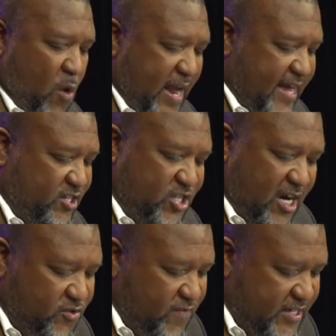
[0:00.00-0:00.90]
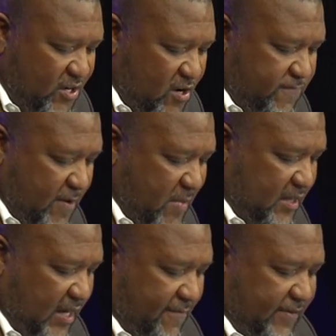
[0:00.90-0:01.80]
We had just returned from a
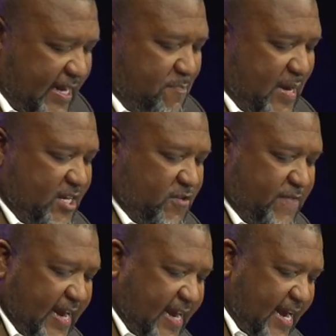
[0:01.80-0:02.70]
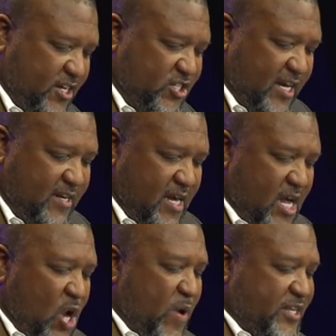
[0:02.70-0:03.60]
lovely beach vacation.
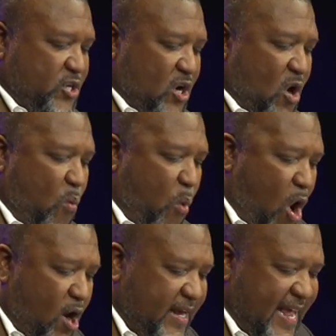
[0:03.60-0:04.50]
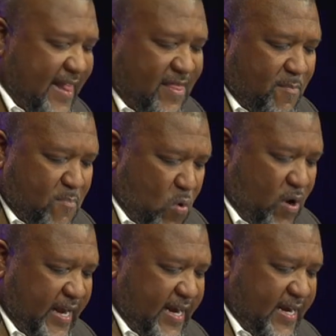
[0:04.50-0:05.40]
We took a walk in the
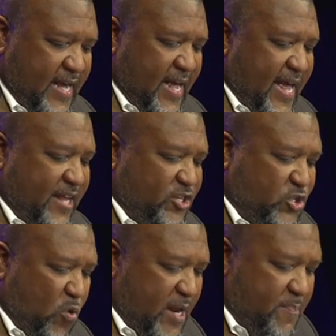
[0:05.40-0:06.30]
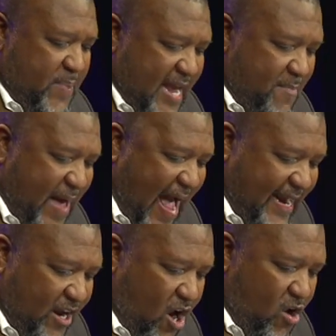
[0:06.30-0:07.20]
morning, enjoyed being
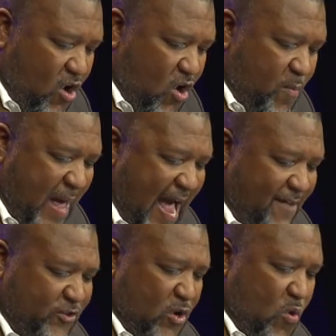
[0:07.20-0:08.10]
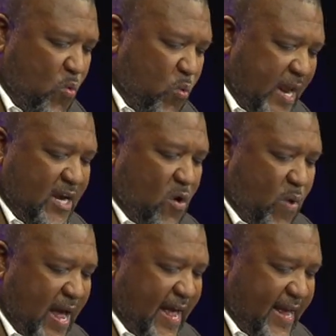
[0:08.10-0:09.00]
back in our home after a week
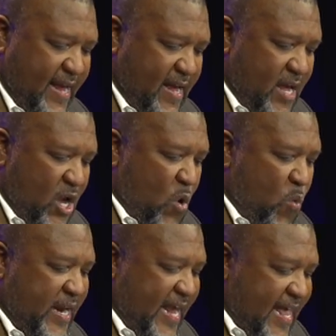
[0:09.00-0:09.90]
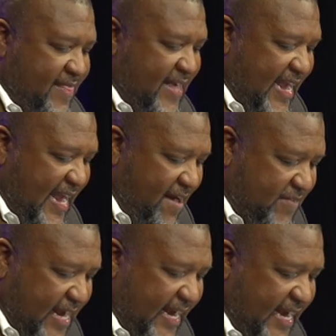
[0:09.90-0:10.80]
away, when in the
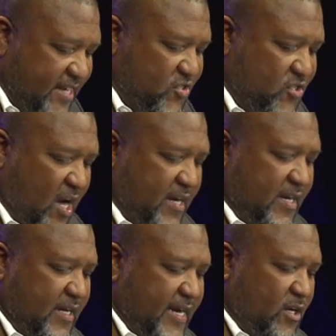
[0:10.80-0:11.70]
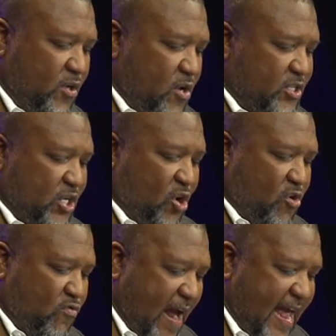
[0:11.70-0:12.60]
evening he suddenly looked
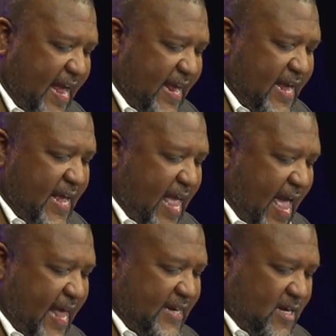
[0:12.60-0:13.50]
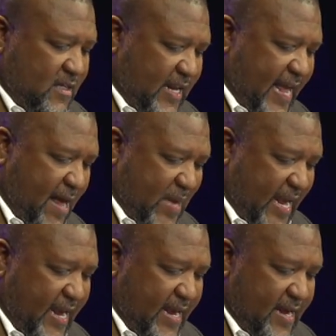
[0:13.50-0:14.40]
gray and
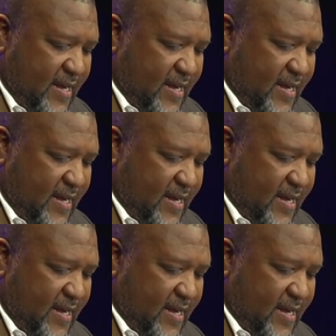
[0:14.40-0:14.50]
clammy.